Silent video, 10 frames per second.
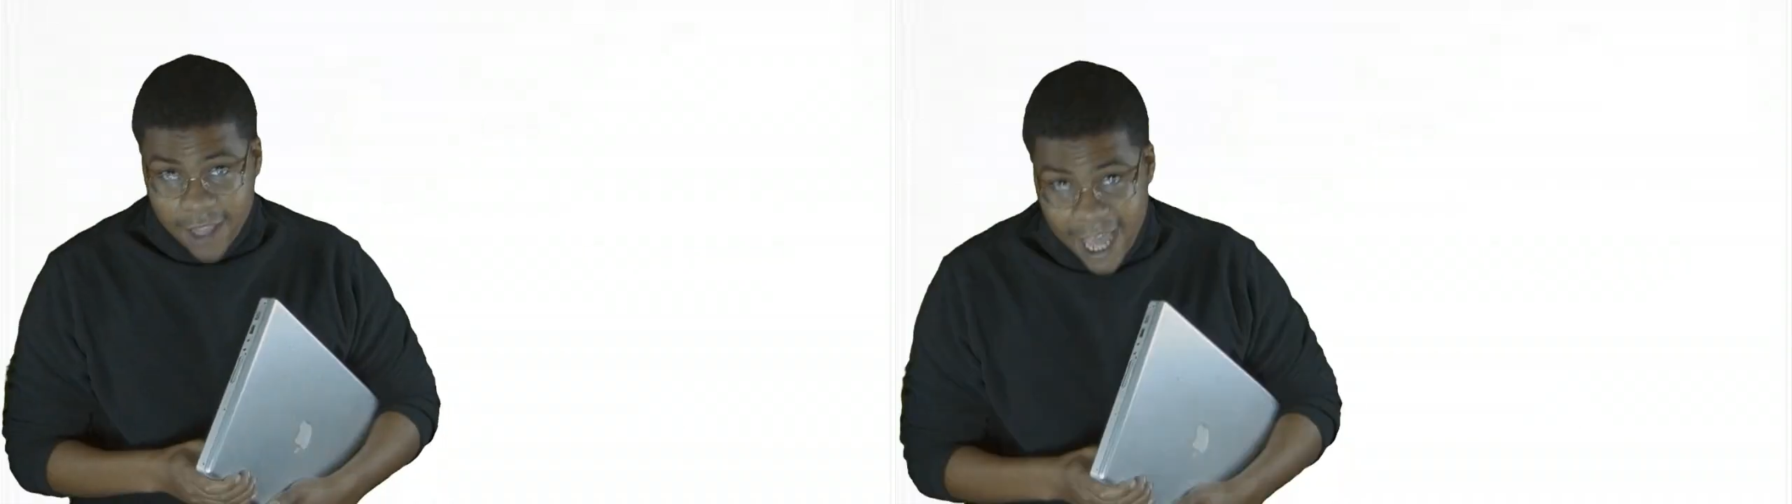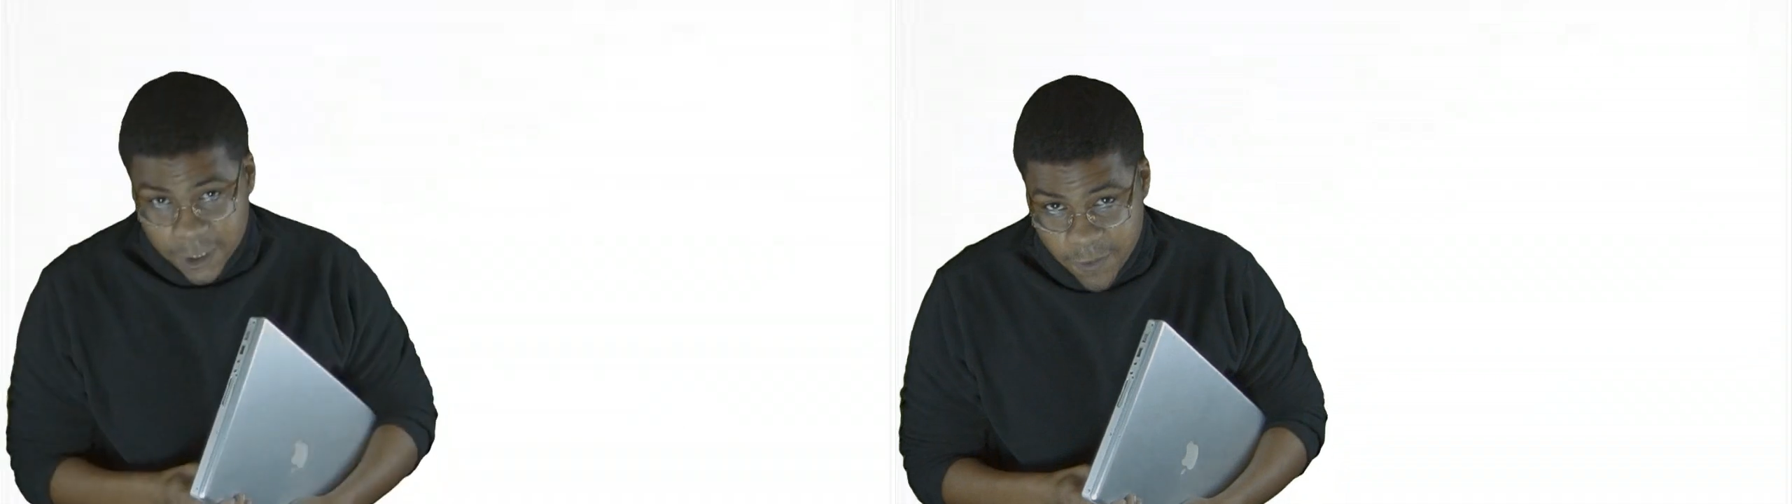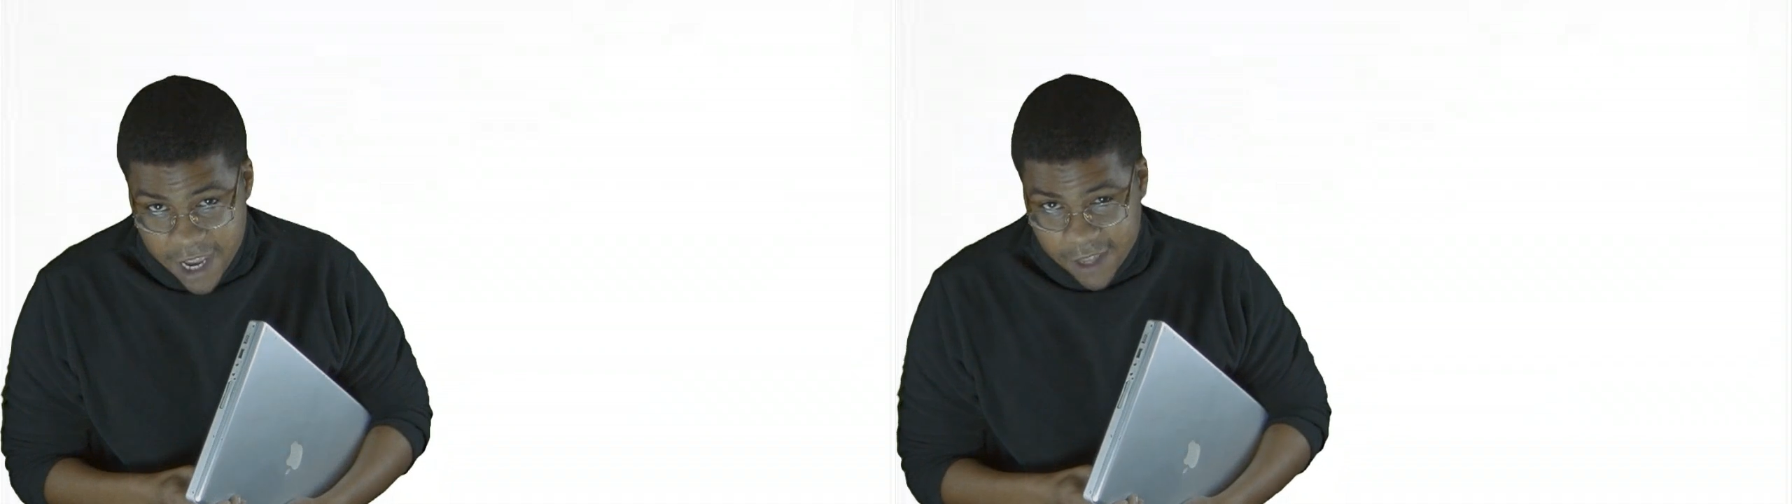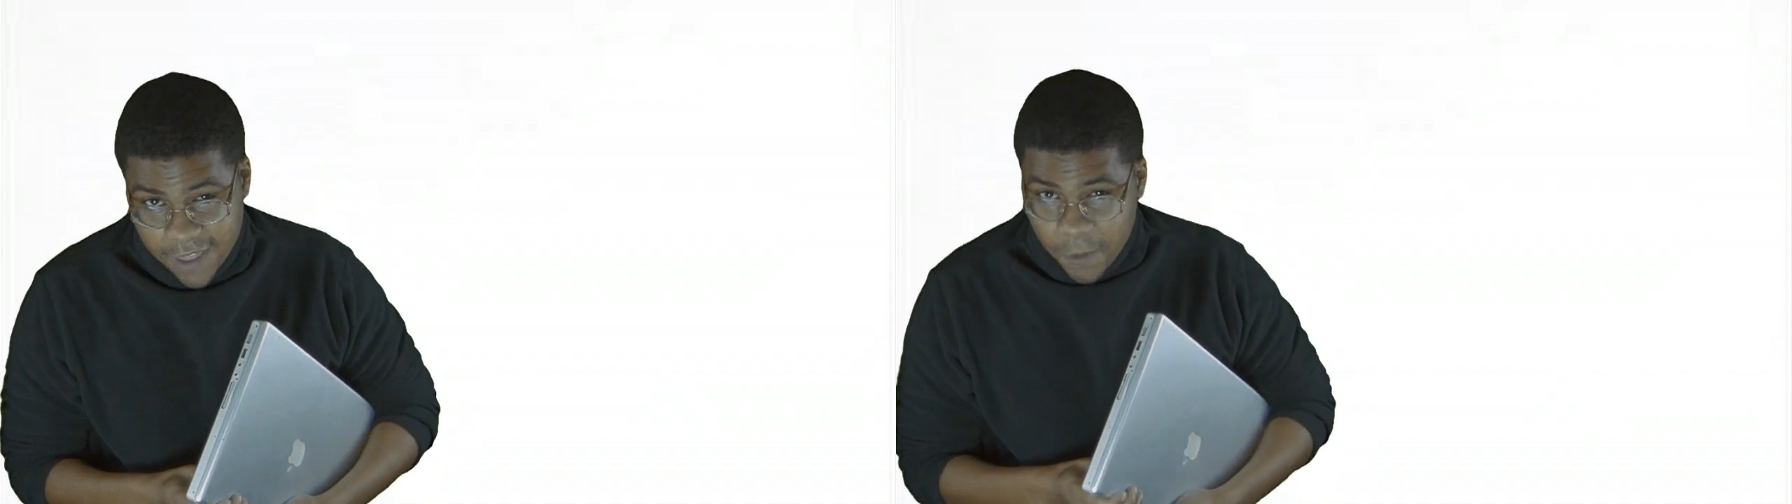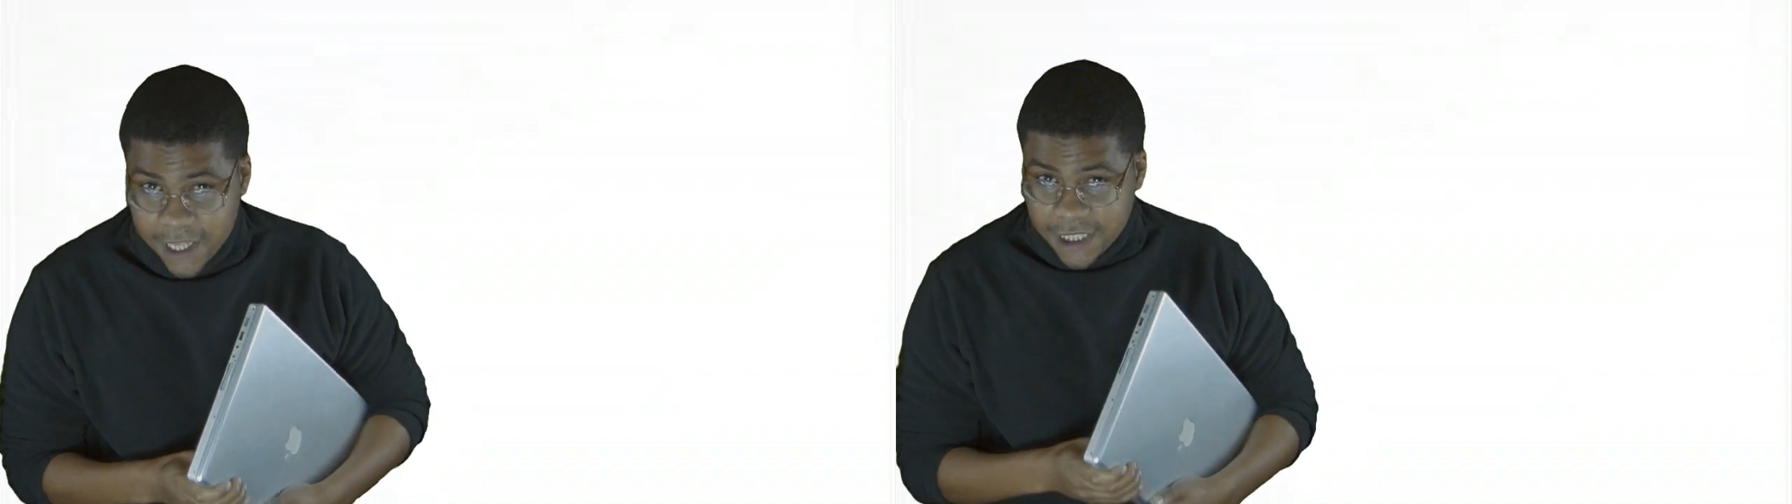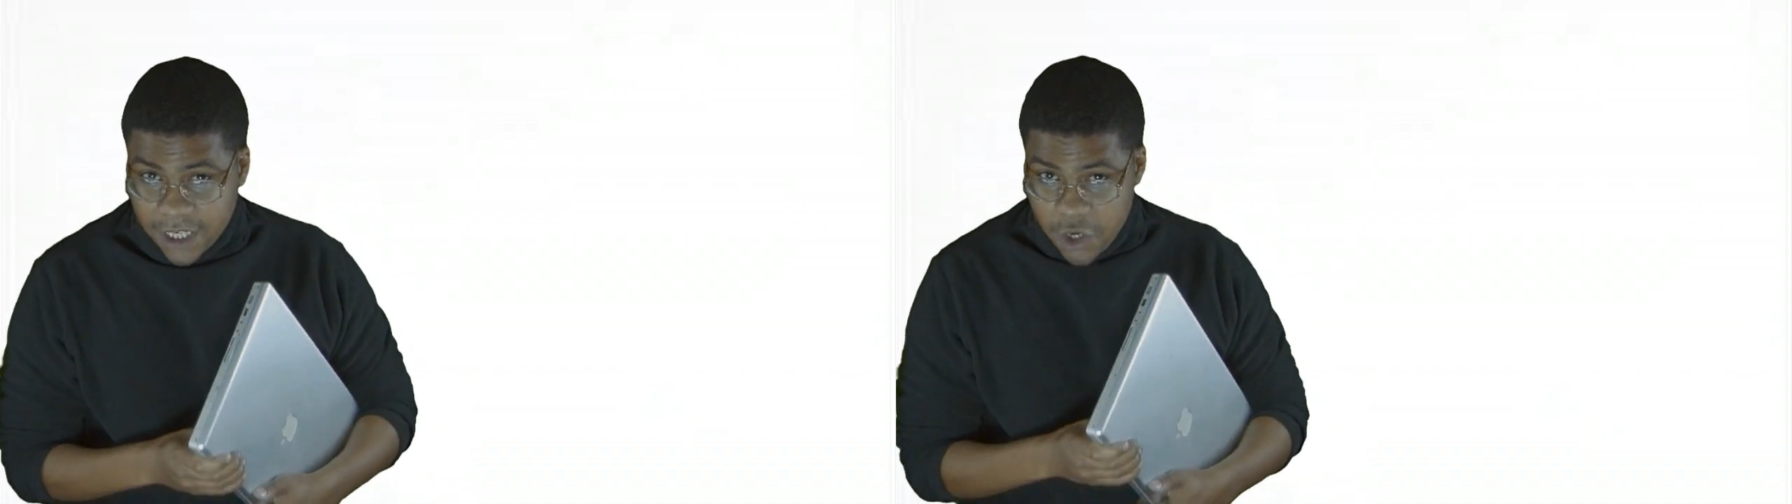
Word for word: Last week, they released